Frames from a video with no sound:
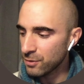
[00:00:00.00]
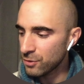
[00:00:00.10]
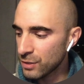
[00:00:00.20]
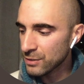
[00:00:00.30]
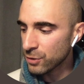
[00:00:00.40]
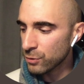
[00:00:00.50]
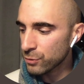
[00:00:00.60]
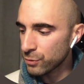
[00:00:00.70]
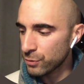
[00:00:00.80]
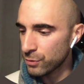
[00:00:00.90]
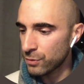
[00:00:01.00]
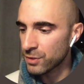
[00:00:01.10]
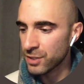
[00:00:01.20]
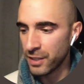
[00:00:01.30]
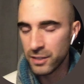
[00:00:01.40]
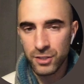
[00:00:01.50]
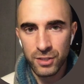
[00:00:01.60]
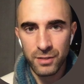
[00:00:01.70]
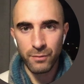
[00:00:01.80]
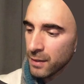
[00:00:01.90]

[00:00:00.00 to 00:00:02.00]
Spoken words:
You just go to search